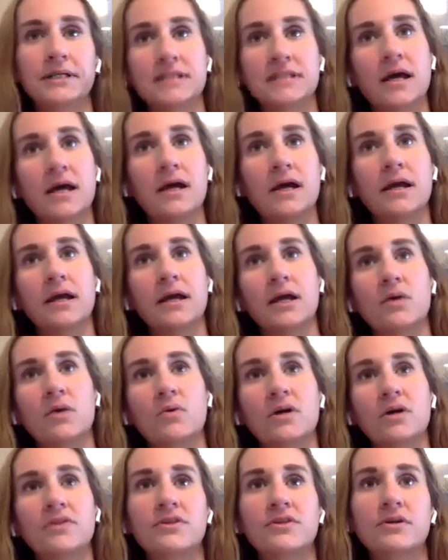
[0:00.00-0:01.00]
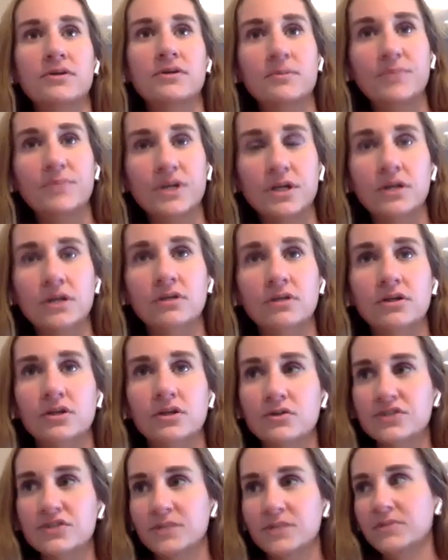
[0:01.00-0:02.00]
I die, I want there to be, you
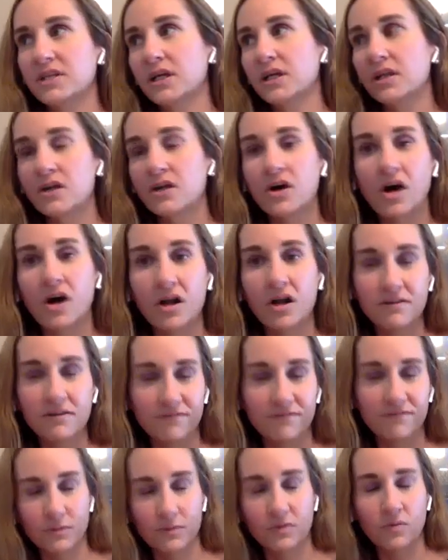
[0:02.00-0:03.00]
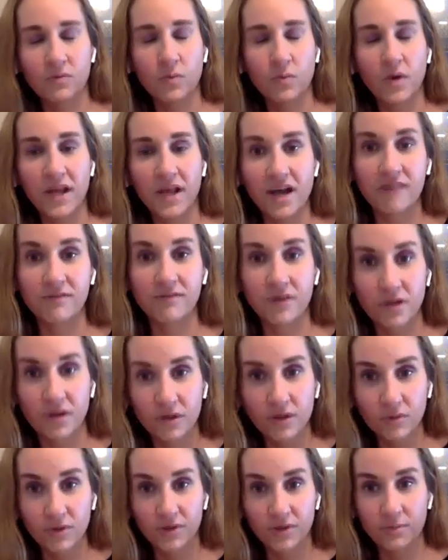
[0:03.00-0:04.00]
know, something in the Hall of Fame of
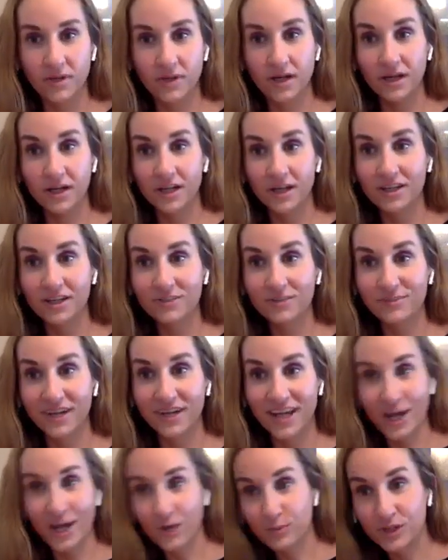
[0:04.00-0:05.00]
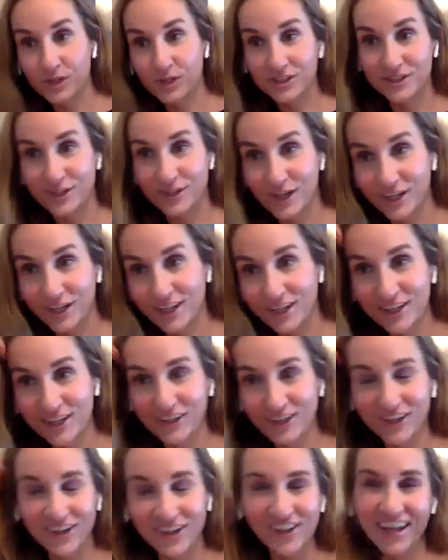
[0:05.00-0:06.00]
whatever with my head bust on it,
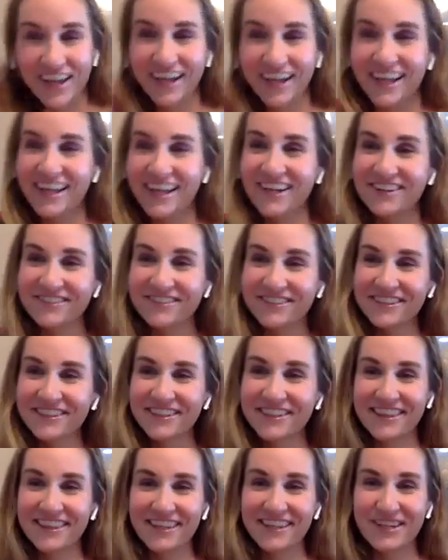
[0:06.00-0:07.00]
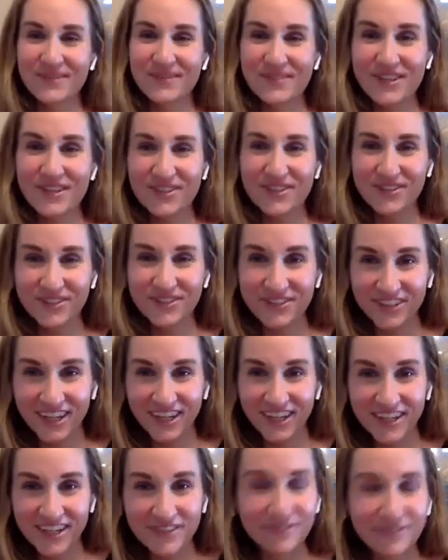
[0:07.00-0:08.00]
you know, like I don't really think about those
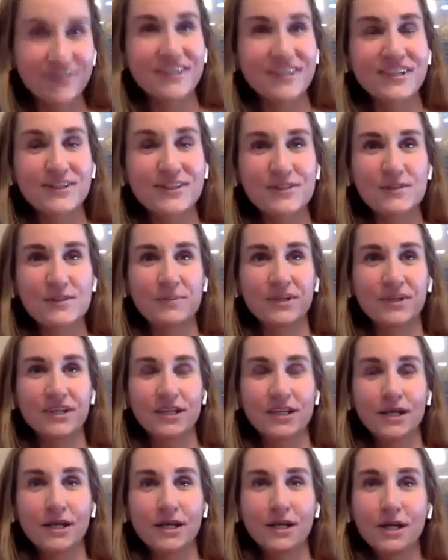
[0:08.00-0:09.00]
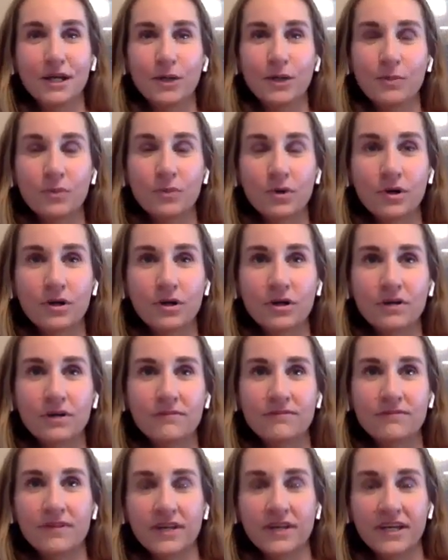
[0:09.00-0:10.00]
kind of things, but more
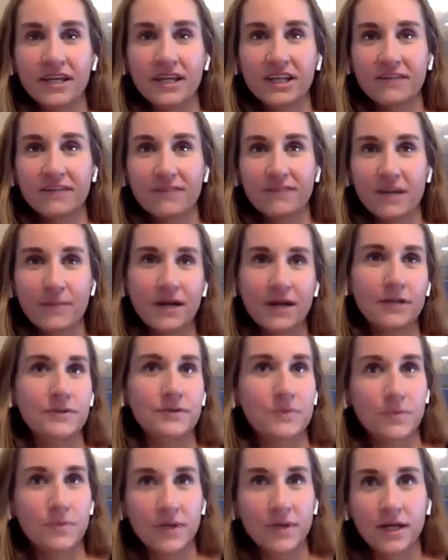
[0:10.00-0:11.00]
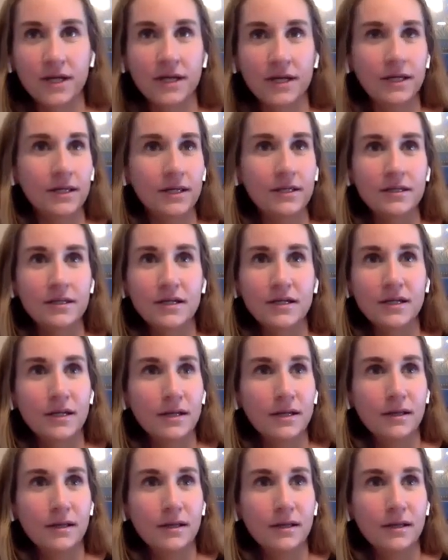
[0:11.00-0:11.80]
of like, if I pass away